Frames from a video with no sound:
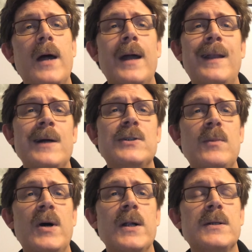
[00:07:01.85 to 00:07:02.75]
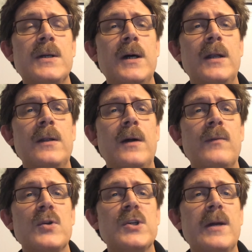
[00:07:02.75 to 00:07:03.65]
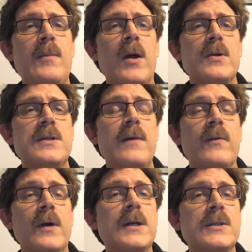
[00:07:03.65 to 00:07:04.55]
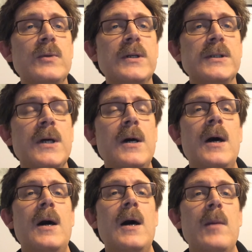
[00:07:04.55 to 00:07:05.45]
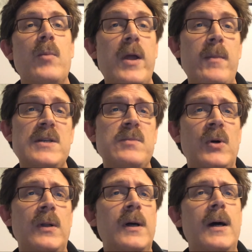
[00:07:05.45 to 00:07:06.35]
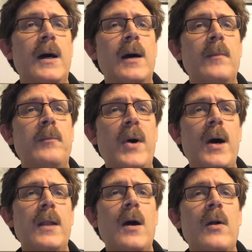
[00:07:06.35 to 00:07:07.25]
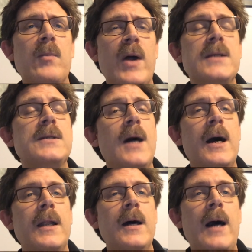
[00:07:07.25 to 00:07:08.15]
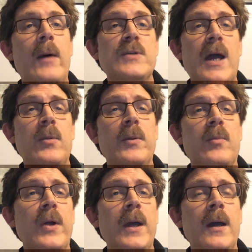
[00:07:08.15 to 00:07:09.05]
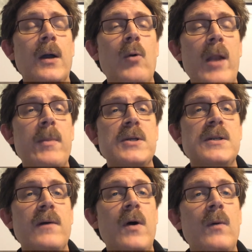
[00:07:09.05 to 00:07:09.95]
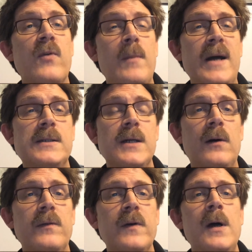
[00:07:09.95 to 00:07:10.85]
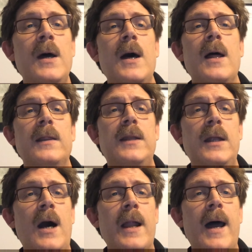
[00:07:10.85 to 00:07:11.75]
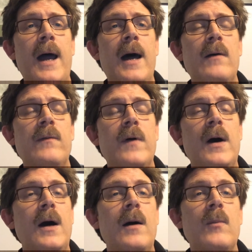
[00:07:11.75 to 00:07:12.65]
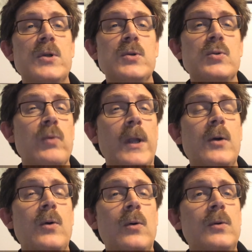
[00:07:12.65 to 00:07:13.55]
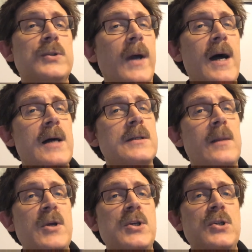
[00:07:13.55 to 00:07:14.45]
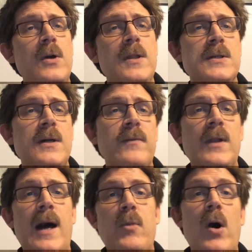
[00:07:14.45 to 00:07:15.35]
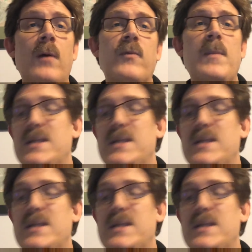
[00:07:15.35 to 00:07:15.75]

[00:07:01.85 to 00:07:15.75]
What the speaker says: day not so much, and unfortunately Mother's Day for us was pretty abysmal. But on the bright side, I was able to bring quite a bit of stuff home for myself. Did not have, which was really cool. So guys, let me show you the stuff that I brought home for